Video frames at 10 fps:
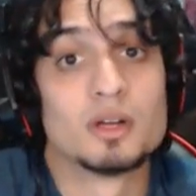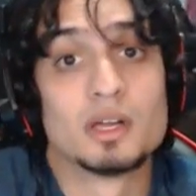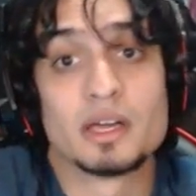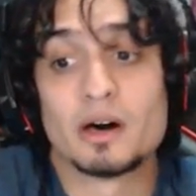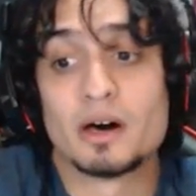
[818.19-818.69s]

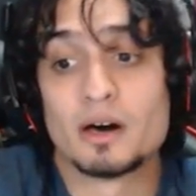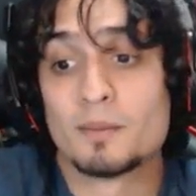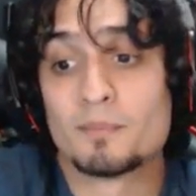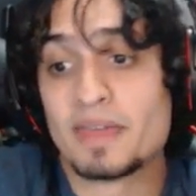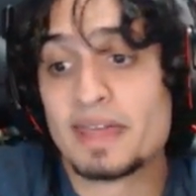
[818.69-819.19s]

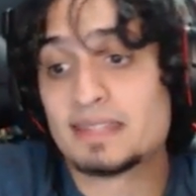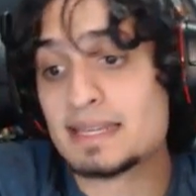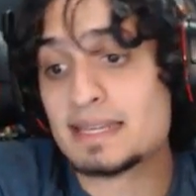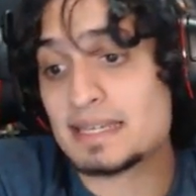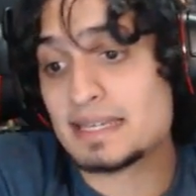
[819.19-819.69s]
And then
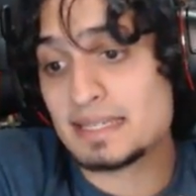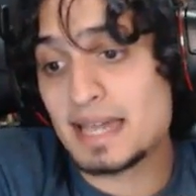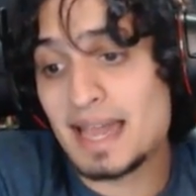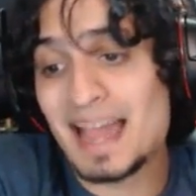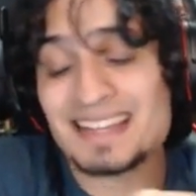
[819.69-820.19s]

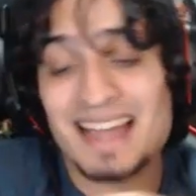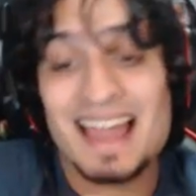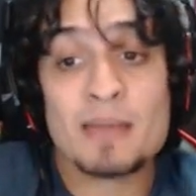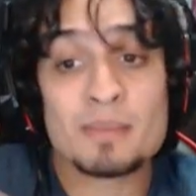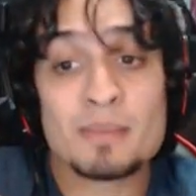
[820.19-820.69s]
I
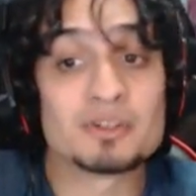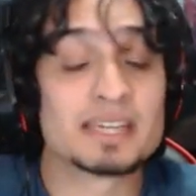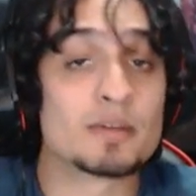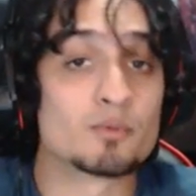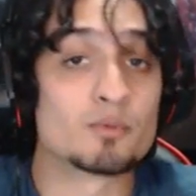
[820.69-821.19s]
am able to get
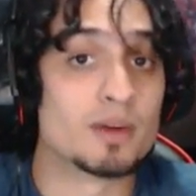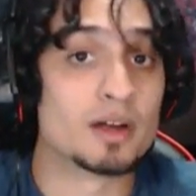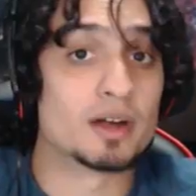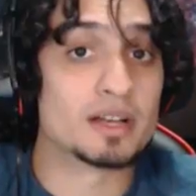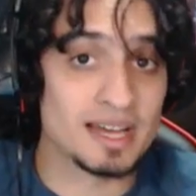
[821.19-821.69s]
it
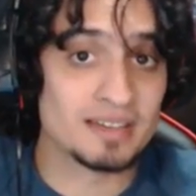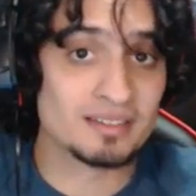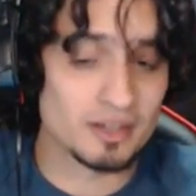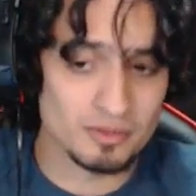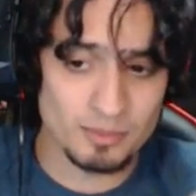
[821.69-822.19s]

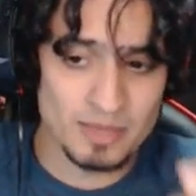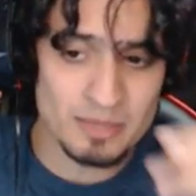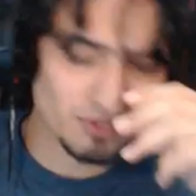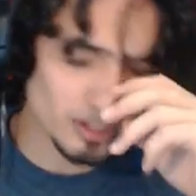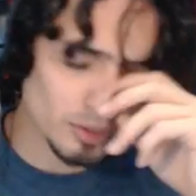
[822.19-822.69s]
remonetized. The people
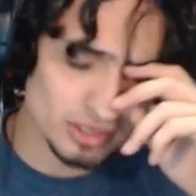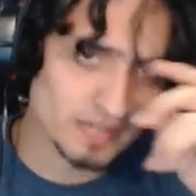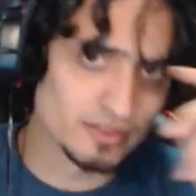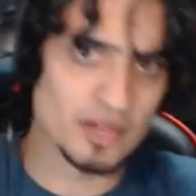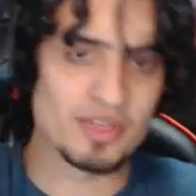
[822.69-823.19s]
say, you have to have
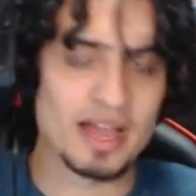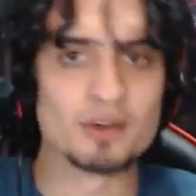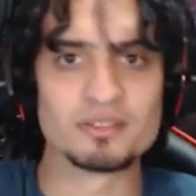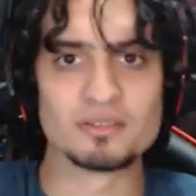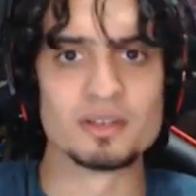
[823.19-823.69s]
like
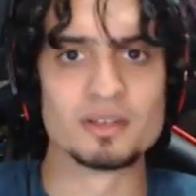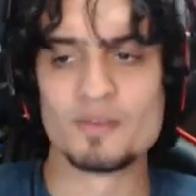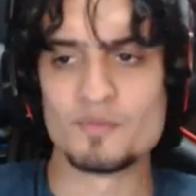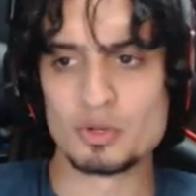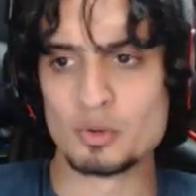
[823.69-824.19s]
1,000
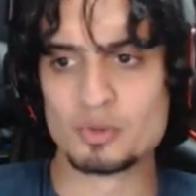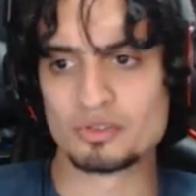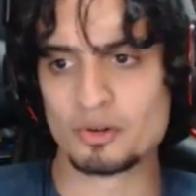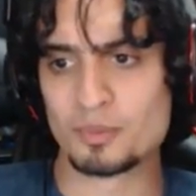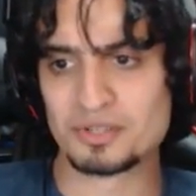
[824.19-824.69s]
views or a
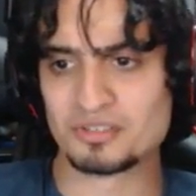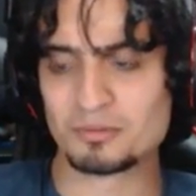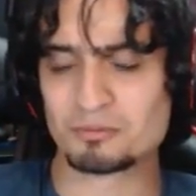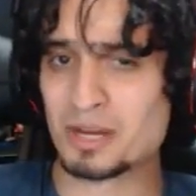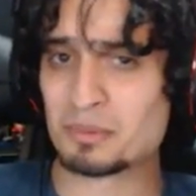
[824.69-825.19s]
whole bunch of subscribers.